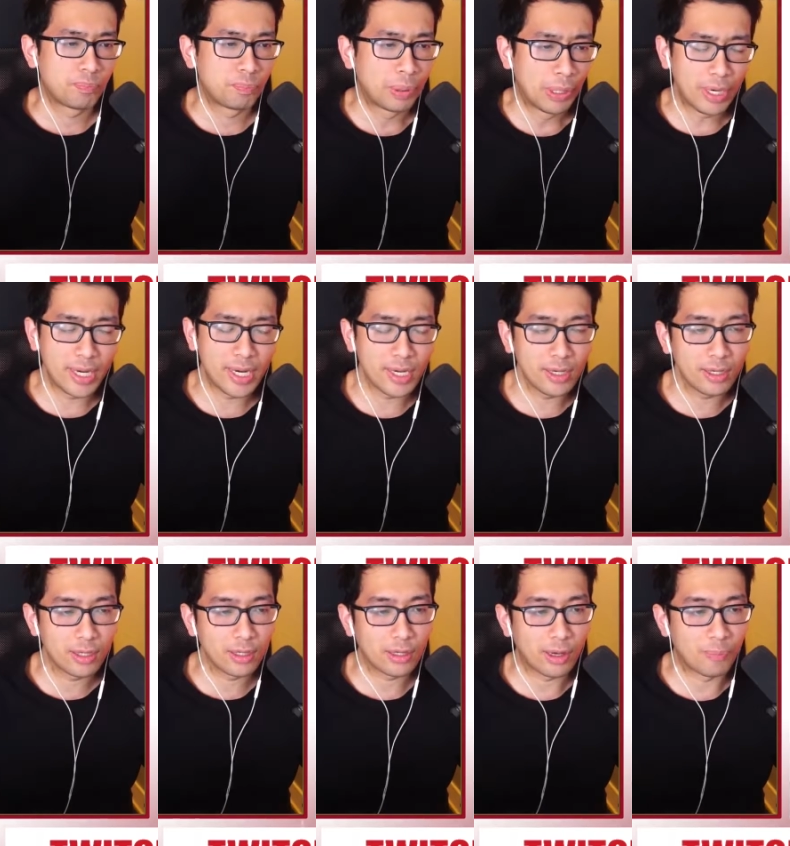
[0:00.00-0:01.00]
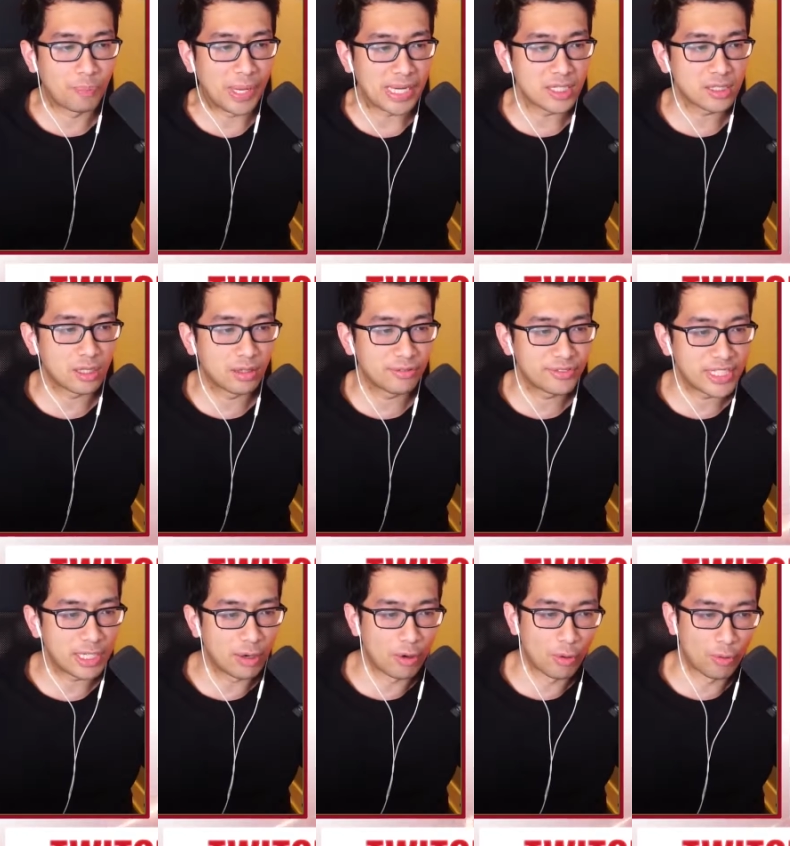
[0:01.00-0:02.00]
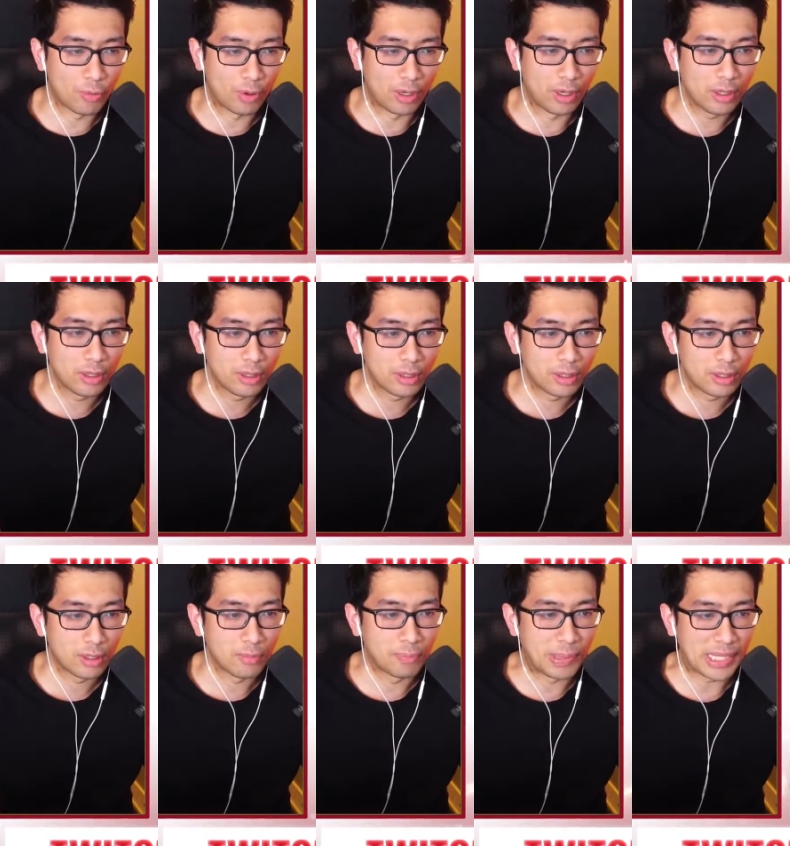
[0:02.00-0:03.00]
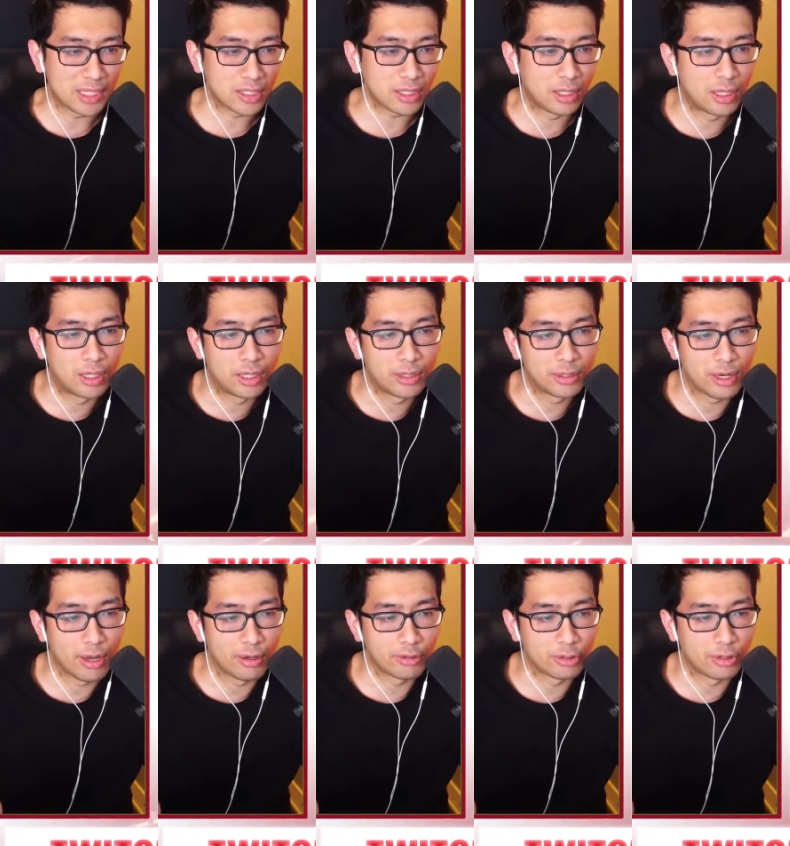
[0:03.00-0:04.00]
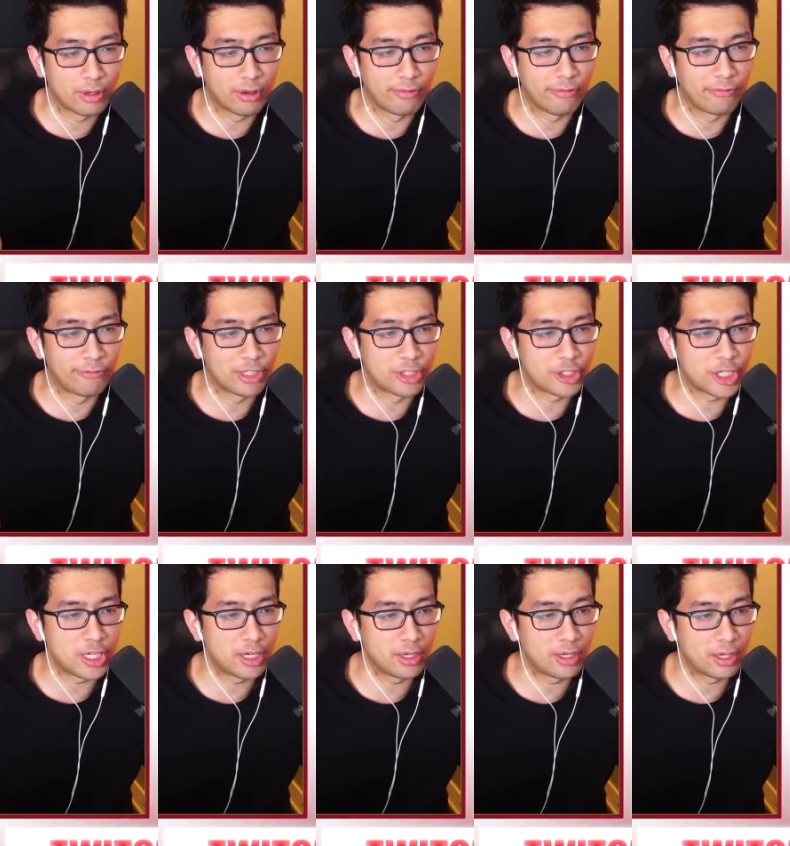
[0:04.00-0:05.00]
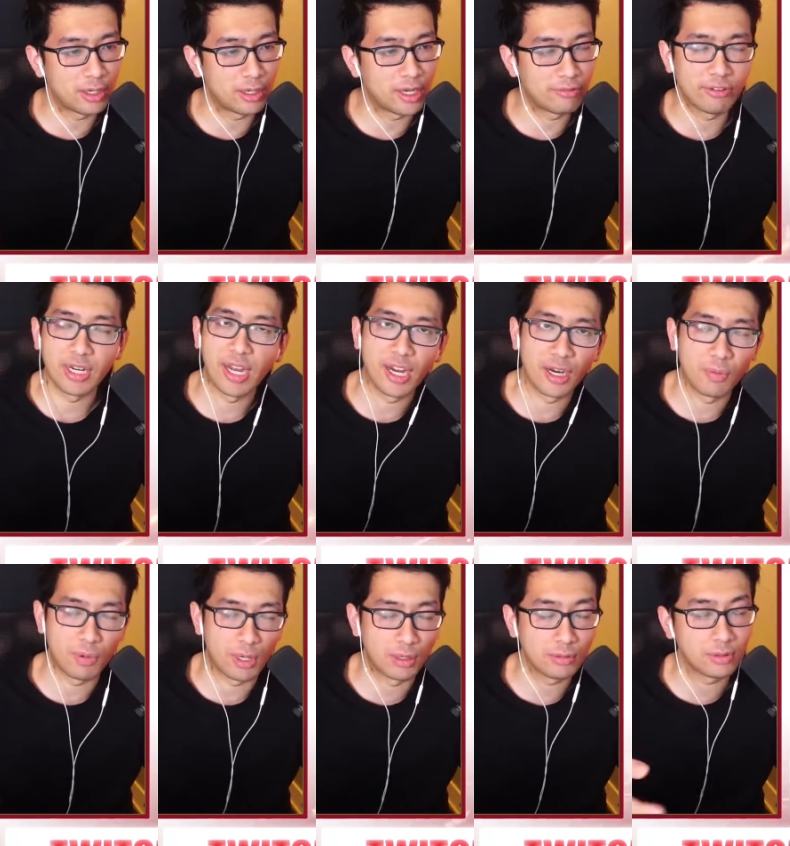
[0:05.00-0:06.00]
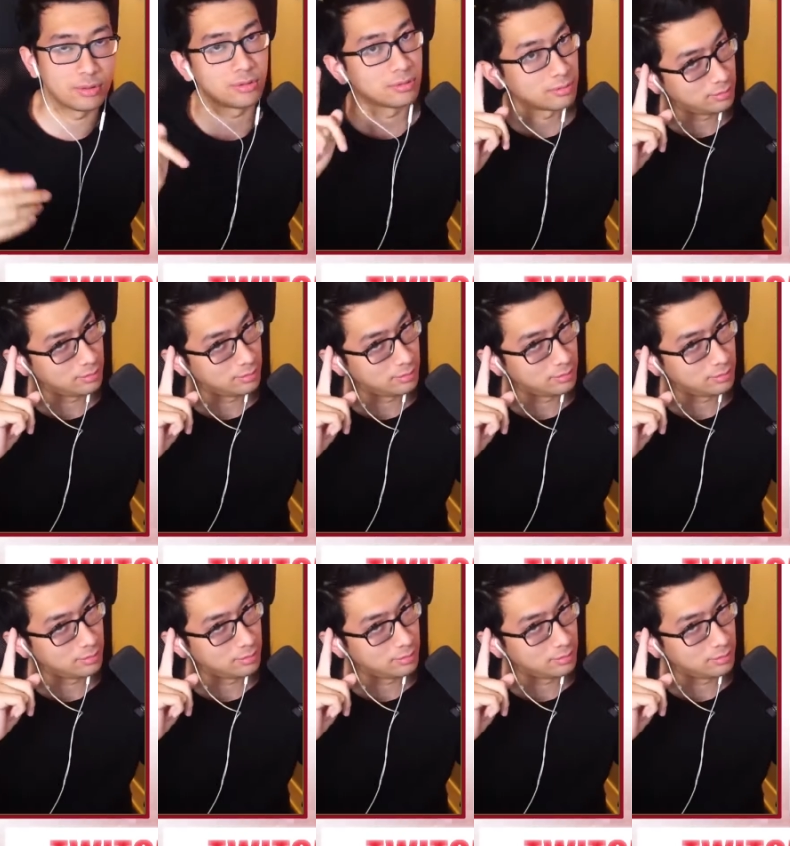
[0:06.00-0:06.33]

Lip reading: put in a base of the aura based on Vegeta not having eyebrows.